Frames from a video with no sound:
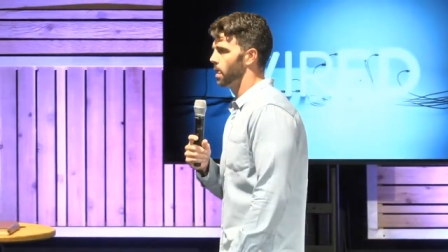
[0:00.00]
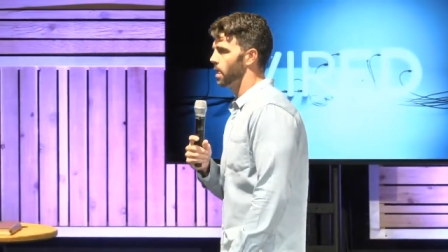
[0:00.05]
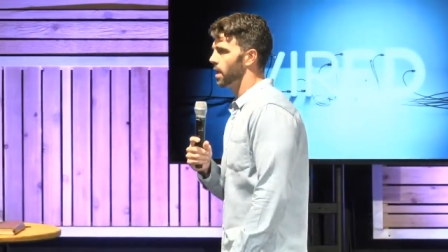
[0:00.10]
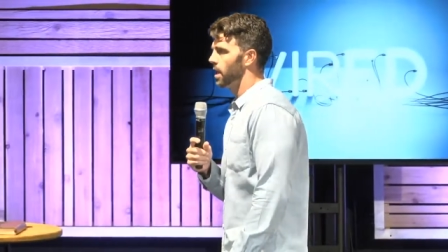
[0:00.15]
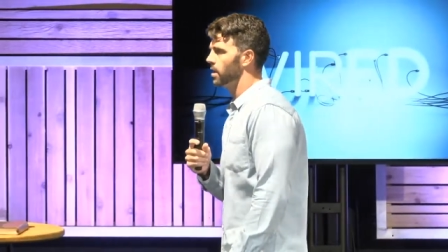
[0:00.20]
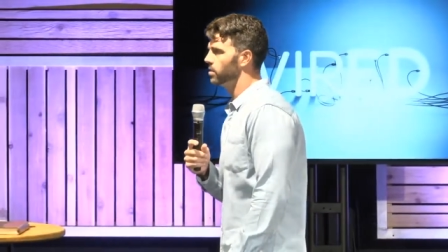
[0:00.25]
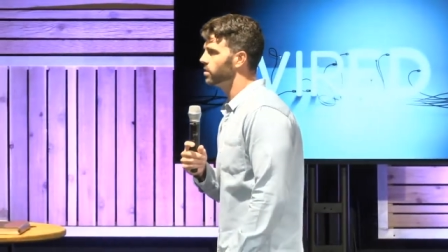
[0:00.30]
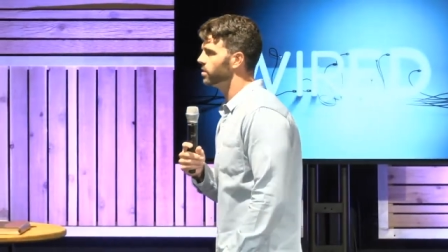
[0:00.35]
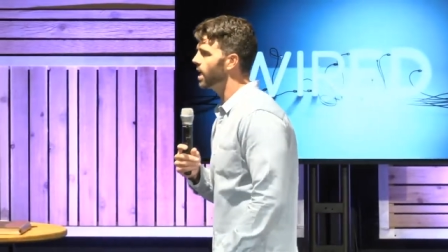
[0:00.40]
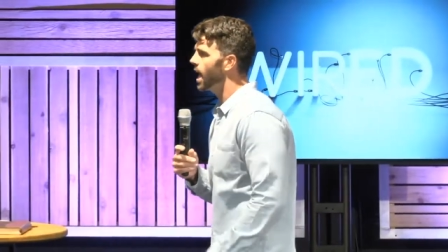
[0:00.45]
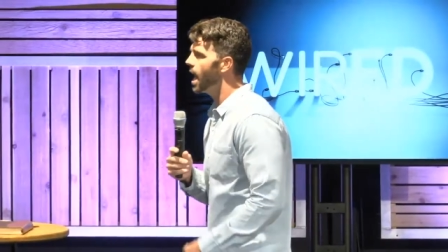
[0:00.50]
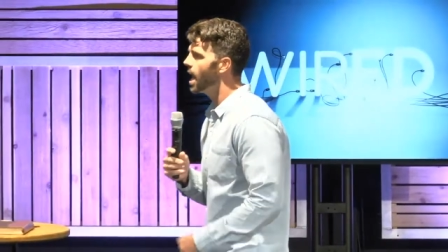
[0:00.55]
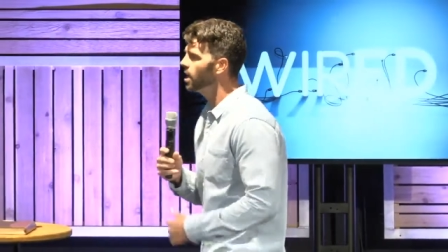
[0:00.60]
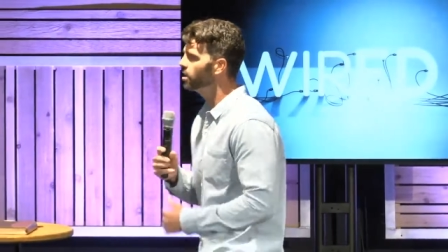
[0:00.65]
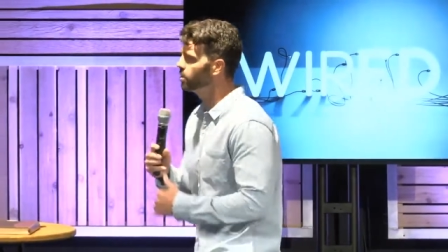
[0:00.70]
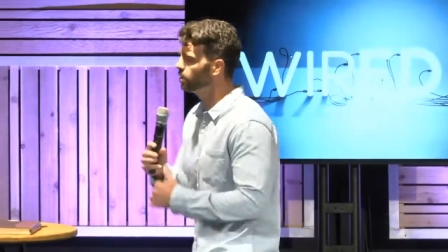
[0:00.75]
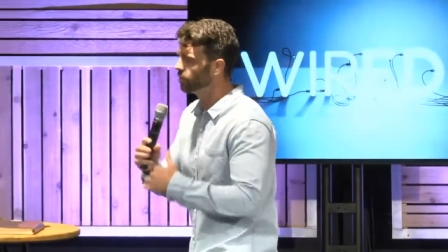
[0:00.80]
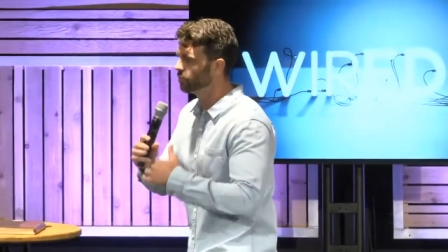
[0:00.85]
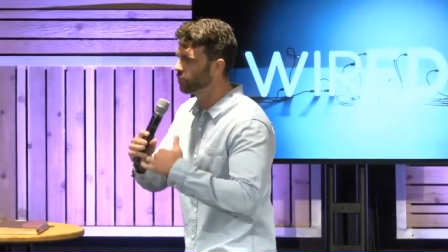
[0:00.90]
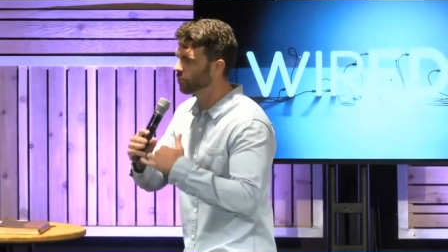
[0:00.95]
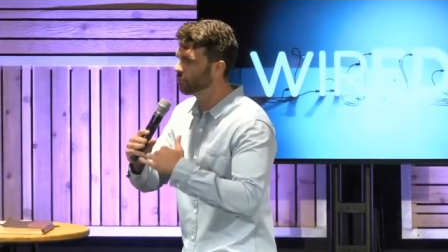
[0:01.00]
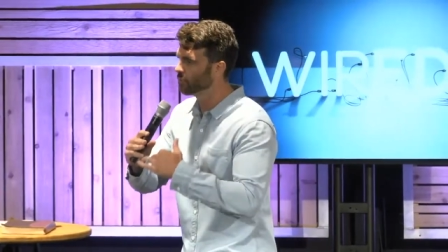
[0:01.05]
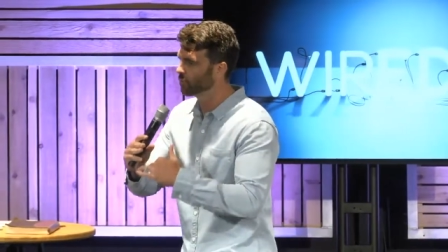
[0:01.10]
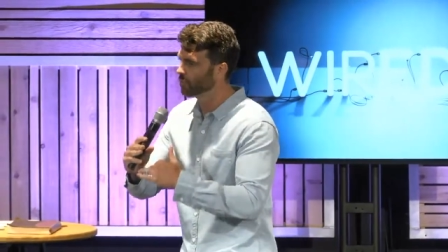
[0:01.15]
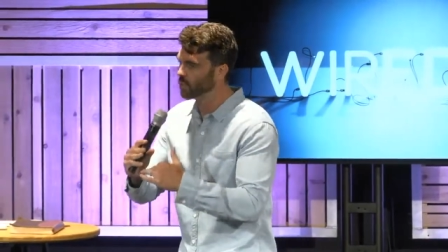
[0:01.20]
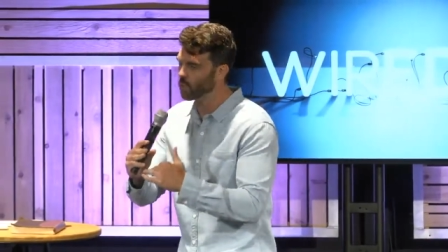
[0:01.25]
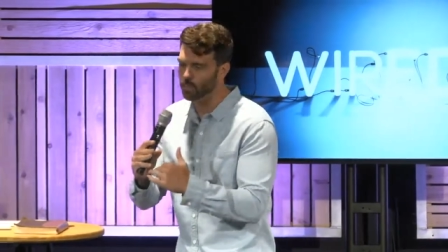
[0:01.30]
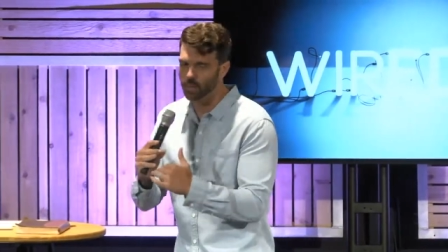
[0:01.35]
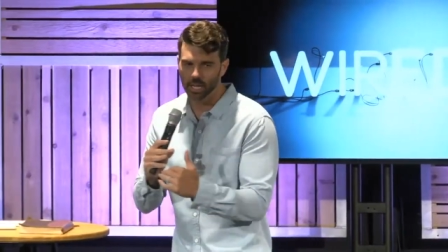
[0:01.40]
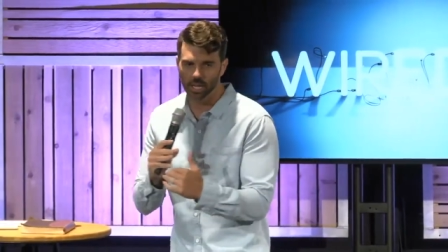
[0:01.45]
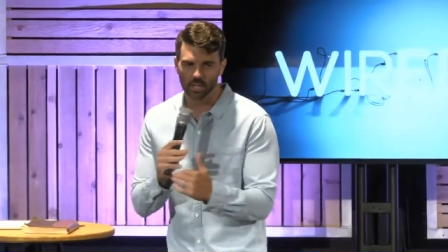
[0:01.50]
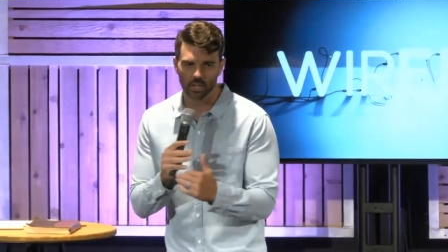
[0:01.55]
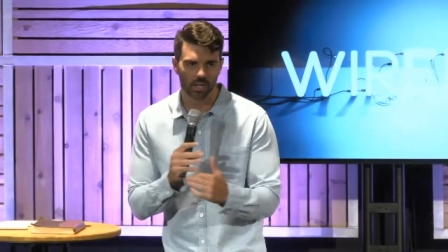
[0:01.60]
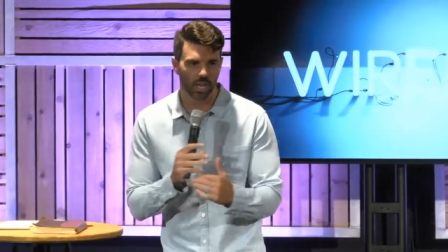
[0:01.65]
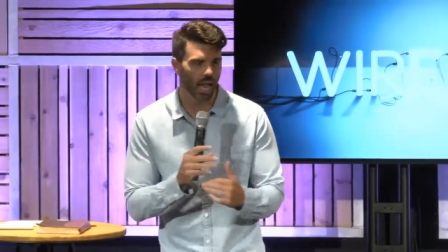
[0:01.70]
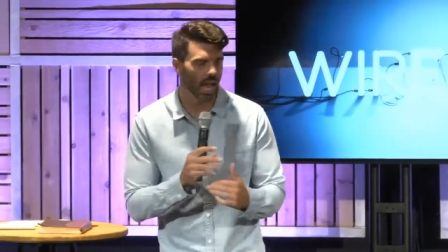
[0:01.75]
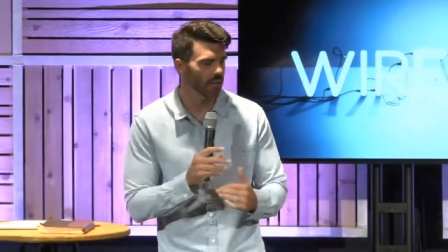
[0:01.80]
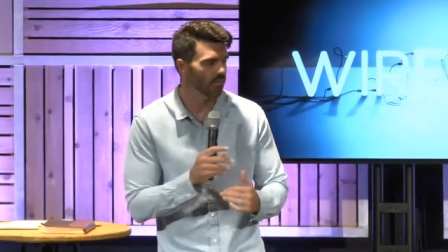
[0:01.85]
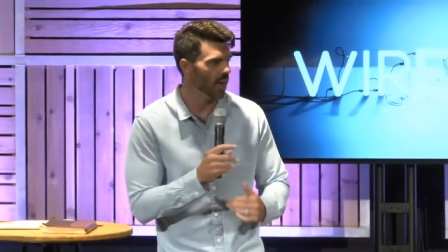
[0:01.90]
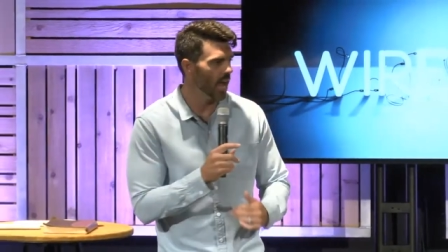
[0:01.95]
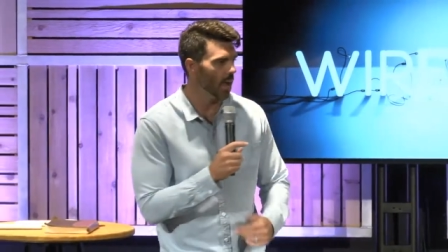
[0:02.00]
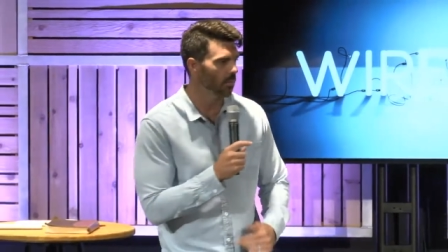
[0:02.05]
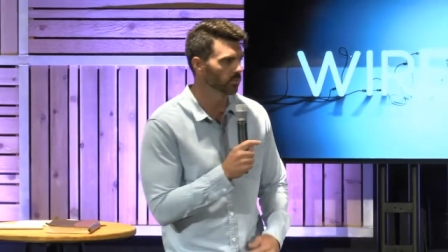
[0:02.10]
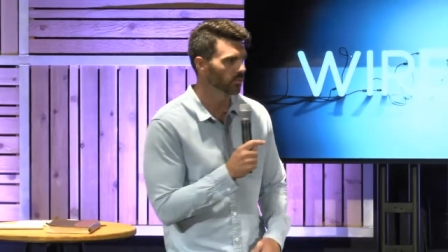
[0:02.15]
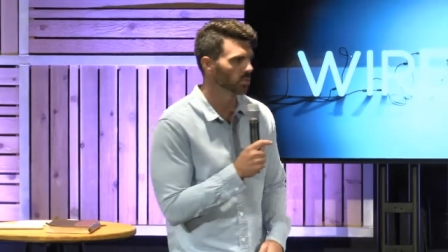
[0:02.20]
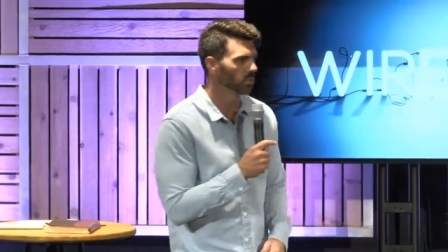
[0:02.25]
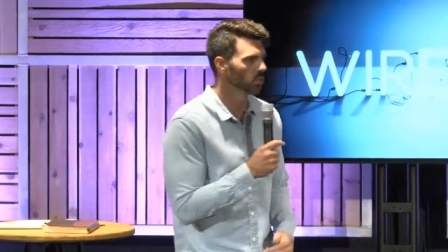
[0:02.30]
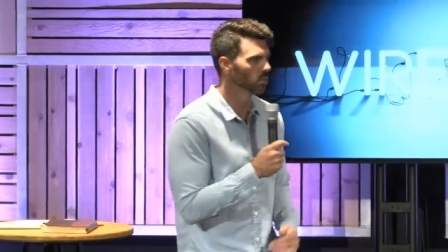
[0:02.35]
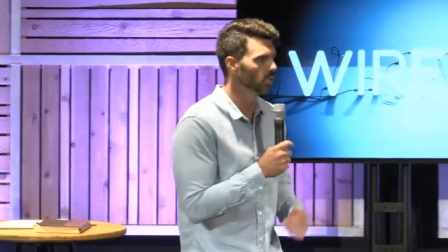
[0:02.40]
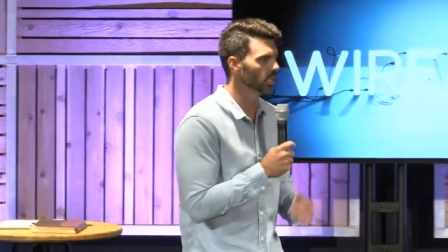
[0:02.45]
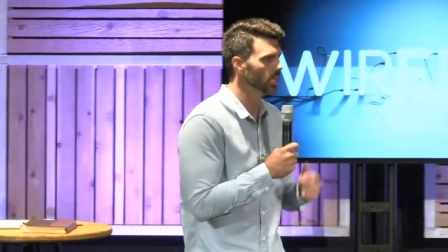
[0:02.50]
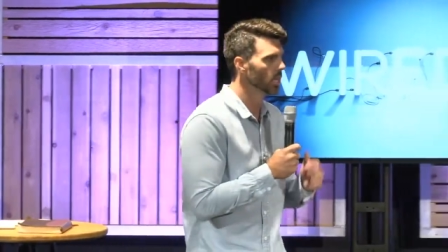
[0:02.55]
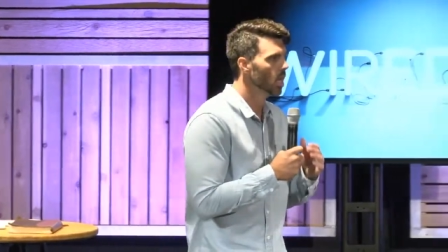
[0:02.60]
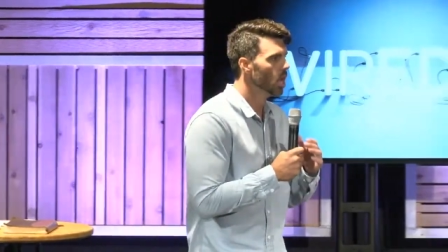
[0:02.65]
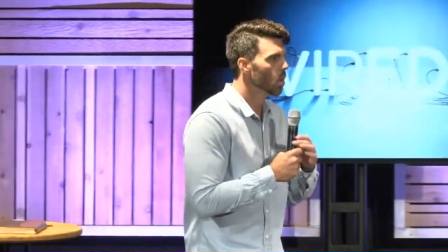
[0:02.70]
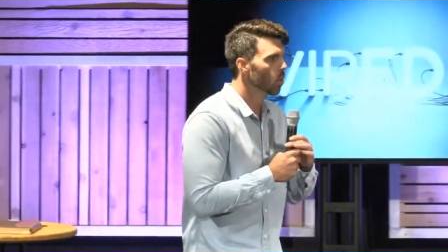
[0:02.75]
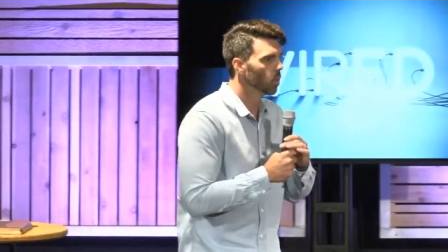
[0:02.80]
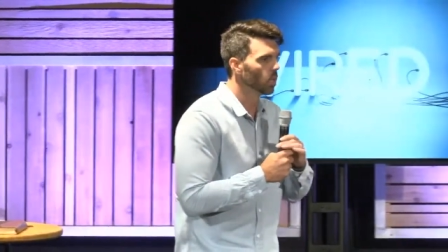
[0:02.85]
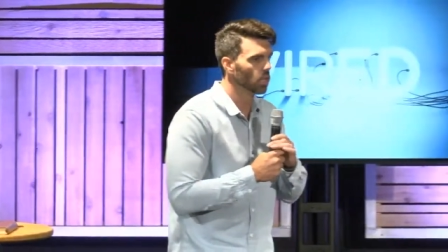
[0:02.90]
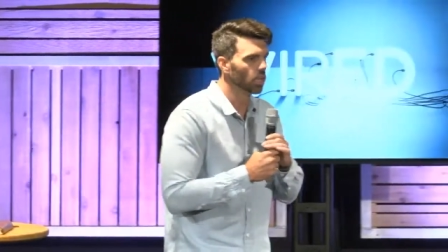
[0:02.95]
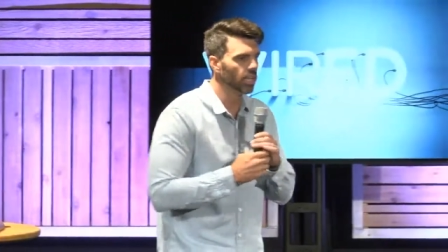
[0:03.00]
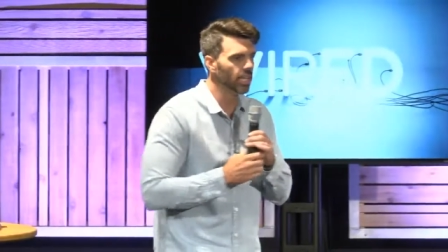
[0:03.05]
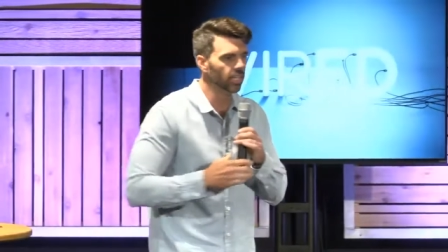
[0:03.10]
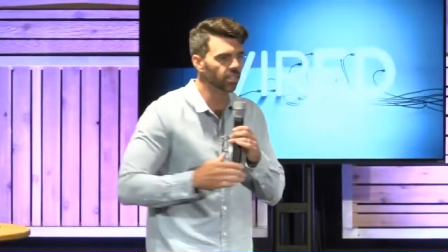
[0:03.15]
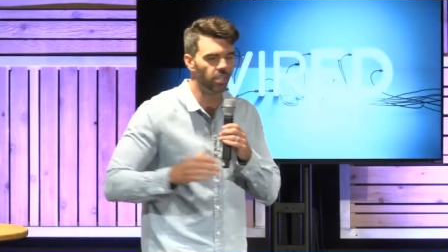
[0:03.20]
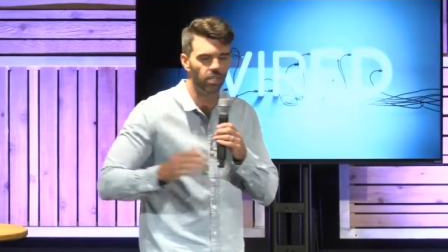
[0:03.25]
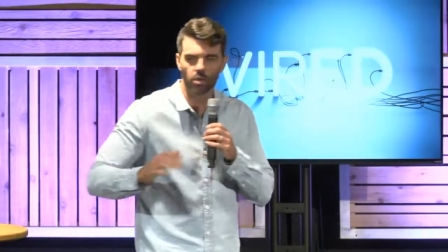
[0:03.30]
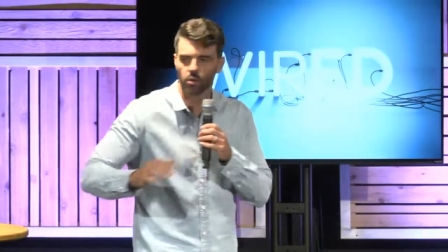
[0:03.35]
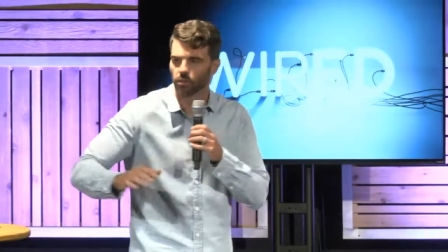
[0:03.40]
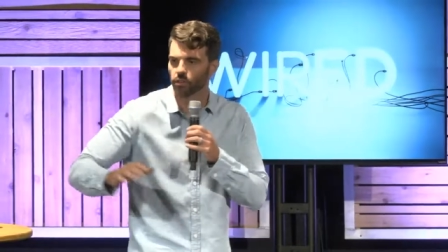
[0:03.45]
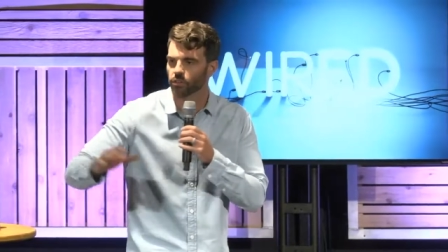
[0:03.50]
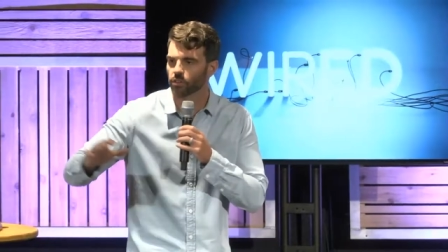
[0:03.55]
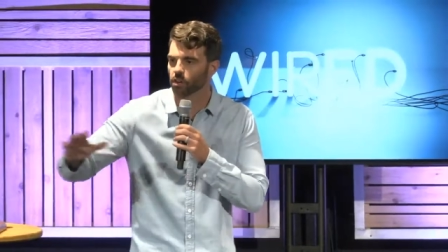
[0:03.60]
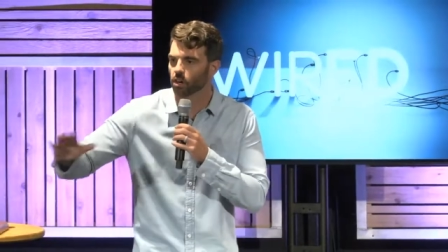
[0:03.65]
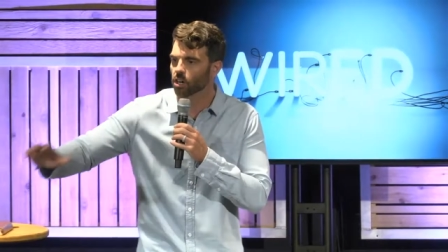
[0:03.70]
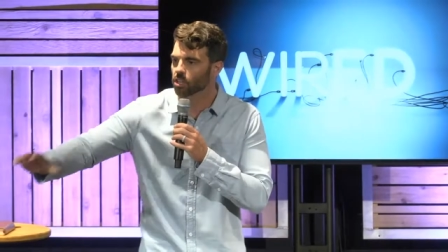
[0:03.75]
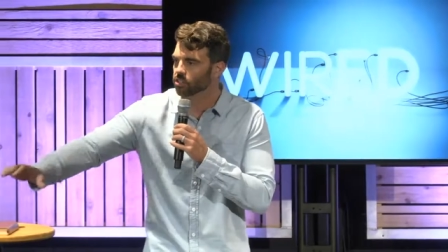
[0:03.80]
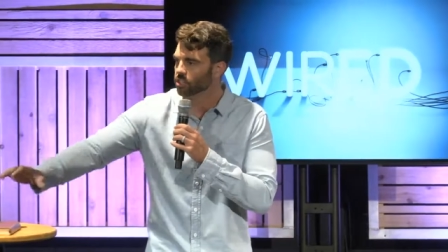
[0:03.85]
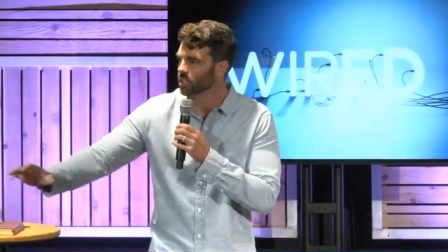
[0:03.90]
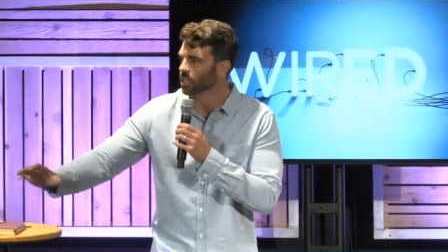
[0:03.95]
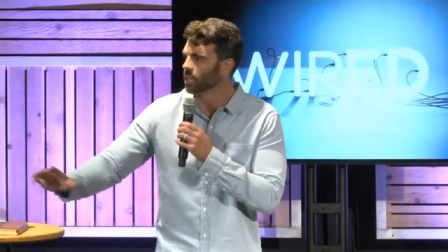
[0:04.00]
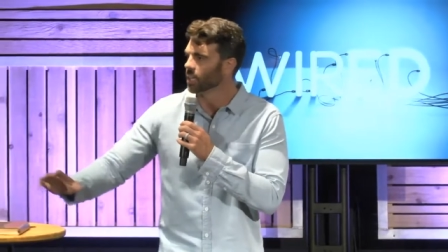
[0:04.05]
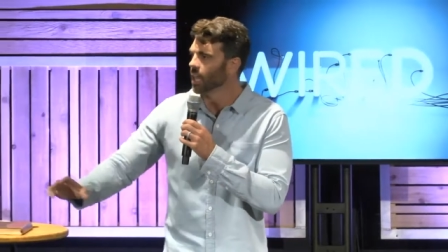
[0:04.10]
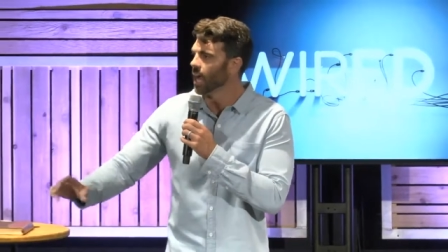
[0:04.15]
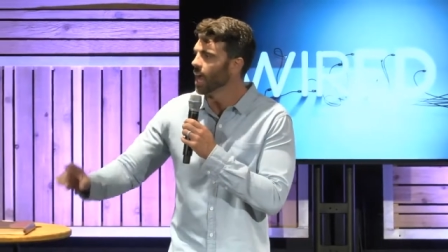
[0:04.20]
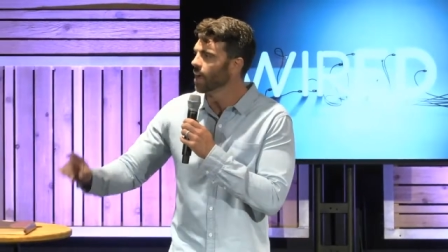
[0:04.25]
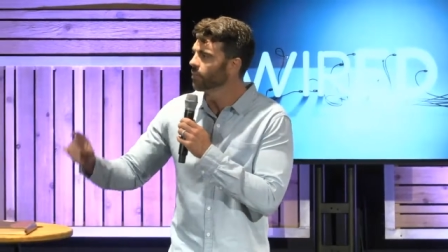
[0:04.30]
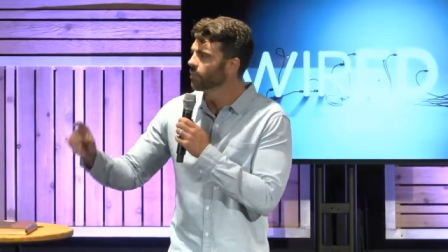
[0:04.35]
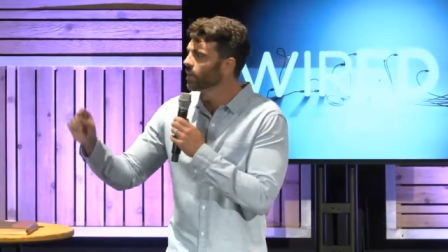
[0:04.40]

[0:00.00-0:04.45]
Is it tied to fulfillment in your life? Absolutely. Will it lead to you flourishing in life?